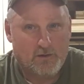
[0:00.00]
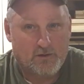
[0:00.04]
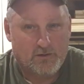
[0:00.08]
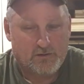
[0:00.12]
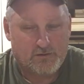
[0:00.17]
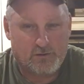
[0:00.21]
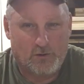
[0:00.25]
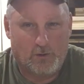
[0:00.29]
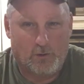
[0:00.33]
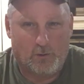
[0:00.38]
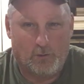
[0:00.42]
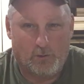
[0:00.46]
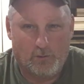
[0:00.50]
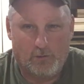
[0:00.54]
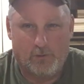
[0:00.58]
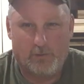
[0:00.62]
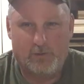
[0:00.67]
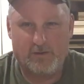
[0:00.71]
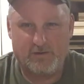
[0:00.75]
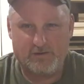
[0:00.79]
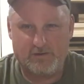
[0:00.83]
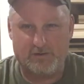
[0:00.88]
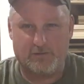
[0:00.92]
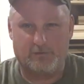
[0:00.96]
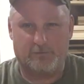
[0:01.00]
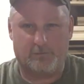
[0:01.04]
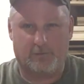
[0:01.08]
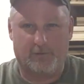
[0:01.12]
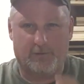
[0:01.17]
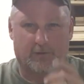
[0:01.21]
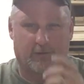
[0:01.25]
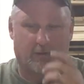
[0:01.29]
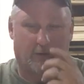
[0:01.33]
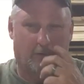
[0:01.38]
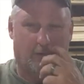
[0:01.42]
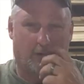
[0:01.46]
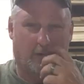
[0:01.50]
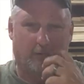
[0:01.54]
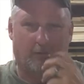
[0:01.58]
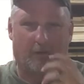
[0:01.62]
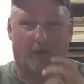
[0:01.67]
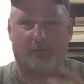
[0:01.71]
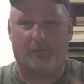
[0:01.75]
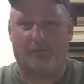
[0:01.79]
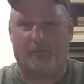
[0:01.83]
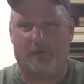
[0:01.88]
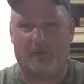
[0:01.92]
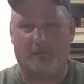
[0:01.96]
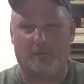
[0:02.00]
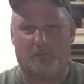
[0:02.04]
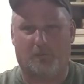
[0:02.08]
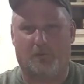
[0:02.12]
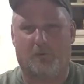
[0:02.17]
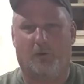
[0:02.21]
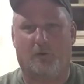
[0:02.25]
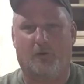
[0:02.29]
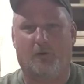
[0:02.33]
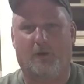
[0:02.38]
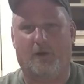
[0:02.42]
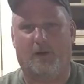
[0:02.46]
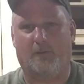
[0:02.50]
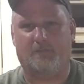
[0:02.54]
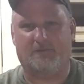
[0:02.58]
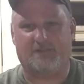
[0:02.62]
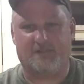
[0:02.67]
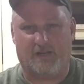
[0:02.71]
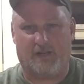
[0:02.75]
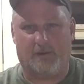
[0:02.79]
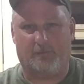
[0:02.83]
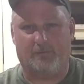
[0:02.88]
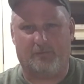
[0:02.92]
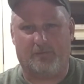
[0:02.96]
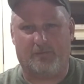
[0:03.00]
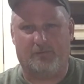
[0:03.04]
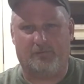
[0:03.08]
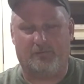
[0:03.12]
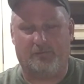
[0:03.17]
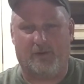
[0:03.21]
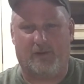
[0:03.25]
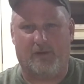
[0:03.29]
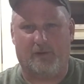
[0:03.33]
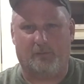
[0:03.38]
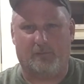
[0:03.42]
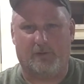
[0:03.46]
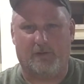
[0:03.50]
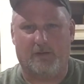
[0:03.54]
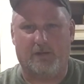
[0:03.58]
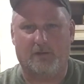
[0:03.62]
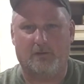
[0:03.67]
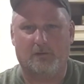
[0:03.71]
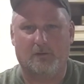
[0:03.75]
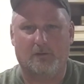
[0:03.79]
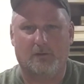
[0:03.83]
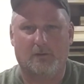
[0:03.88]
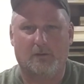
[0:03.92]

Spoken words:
So this is really a fun program set up for the family